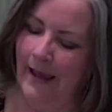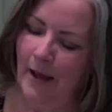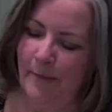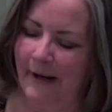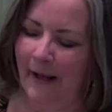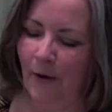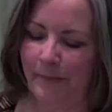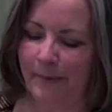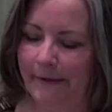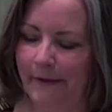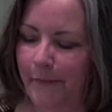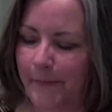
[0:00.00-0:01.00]
But I don't
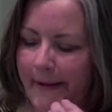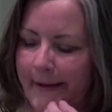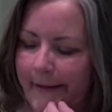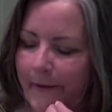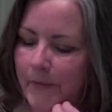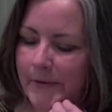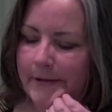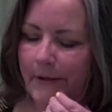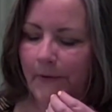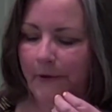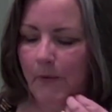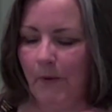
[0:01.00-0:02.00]
believe Penny was the
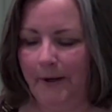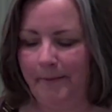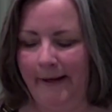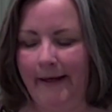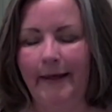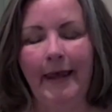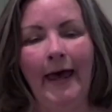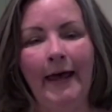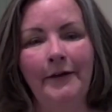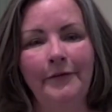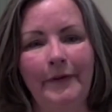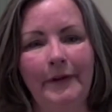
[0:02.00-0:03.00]
only one making
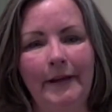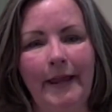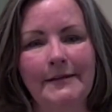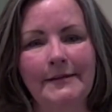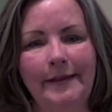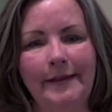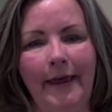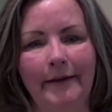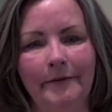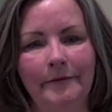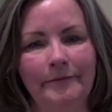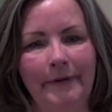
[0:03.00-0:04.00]
Hannah feel less
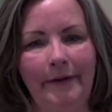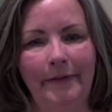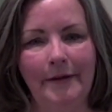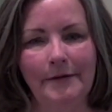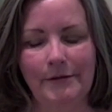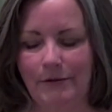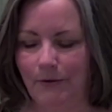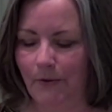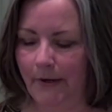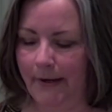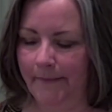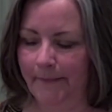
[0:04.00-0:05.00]
than in this
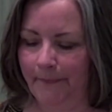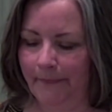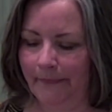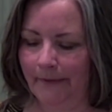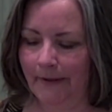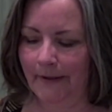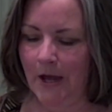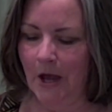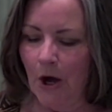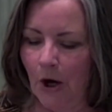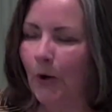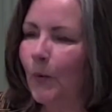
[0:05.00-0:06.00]
story.
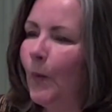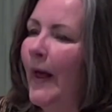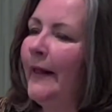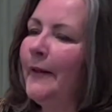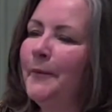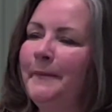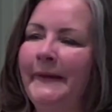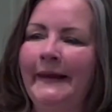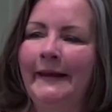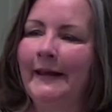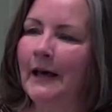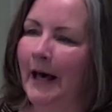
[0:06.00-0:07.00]
Her
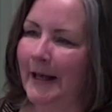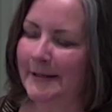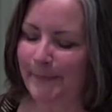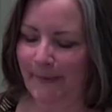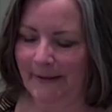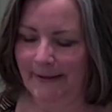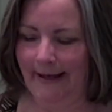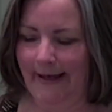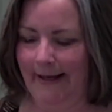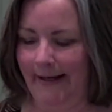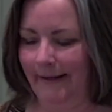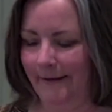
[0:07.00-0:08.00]
well-meaning husband,
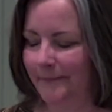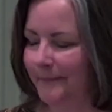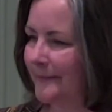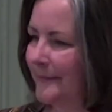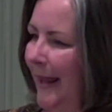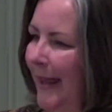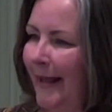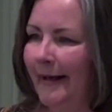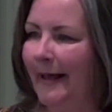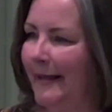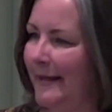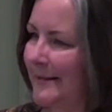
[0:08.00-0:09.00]
Kenny.
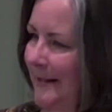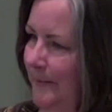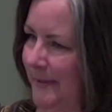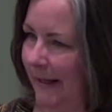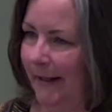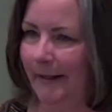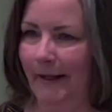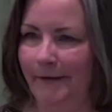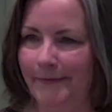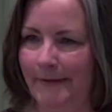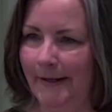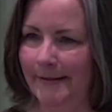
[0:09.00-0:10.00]
Now, he seems like a
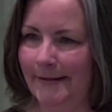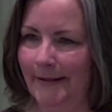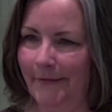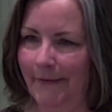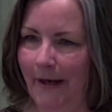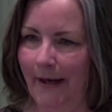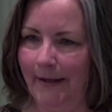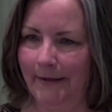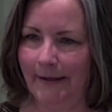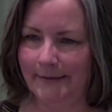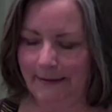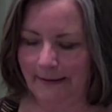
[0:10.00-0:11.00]
nice enough guy,
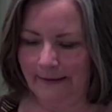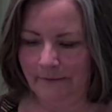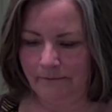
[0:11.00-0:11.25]
doesn't he?